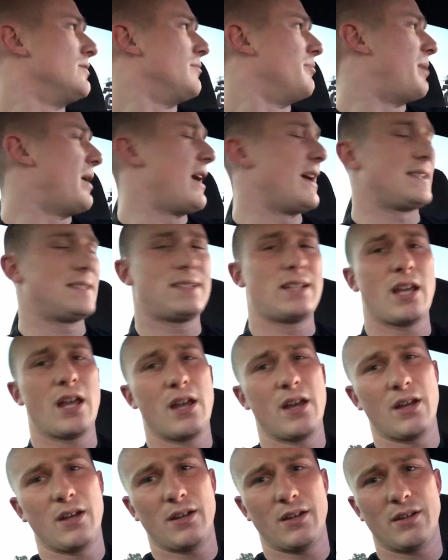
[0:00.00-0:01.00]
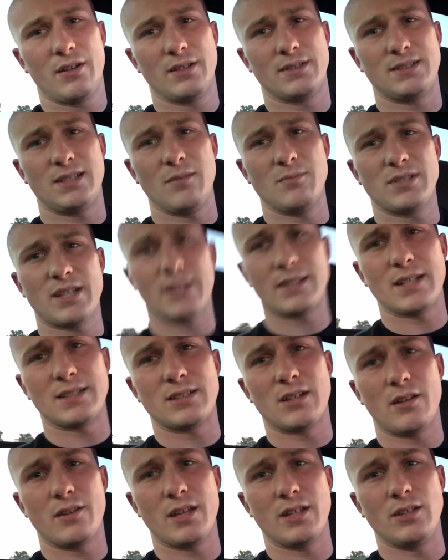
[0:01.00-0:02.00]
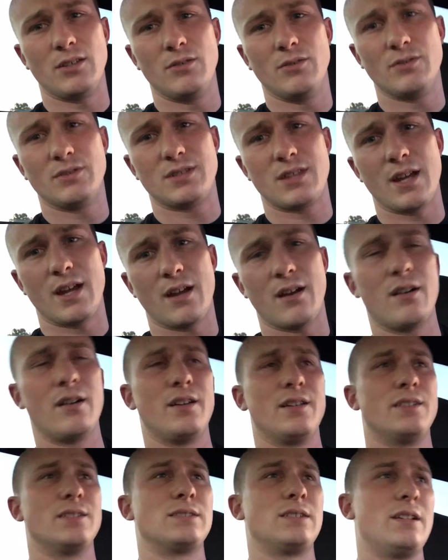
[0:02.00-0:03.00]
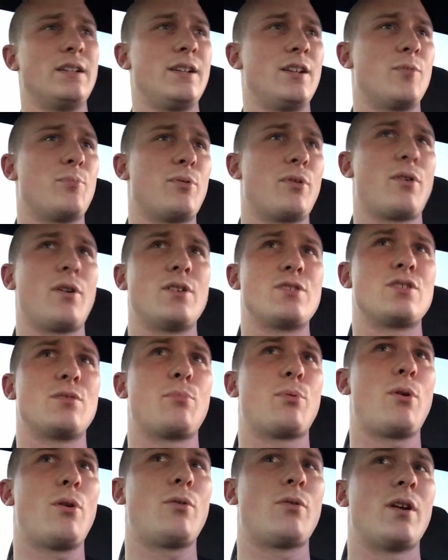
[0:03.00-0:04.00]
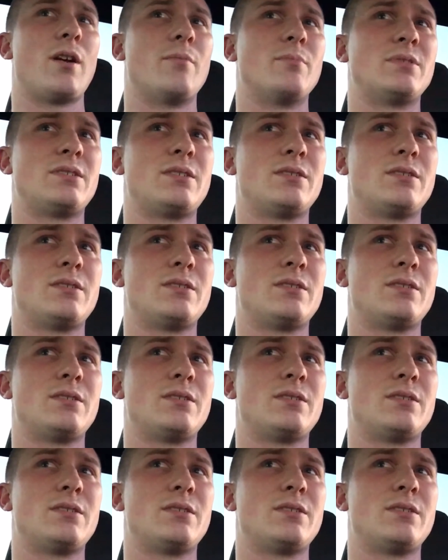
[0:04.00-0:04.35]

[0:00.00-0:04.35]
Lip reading: But it seems like that's all they use there is linear progression programs.